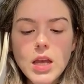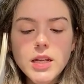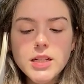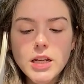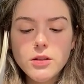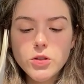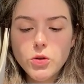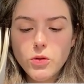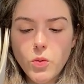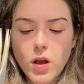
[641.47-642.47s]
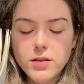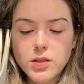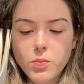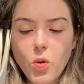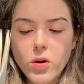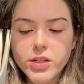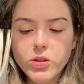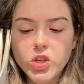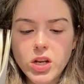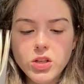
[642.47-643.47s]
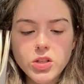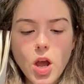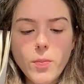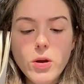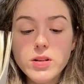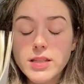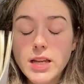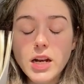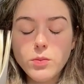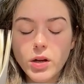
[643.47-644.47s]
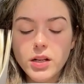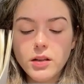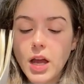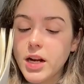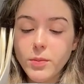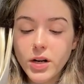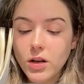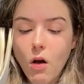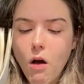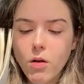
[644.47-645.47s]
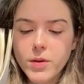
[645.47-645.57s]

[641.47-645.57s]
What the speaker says: Indeed, the truth was, the poor dear Jane could not bear to see anybody at all.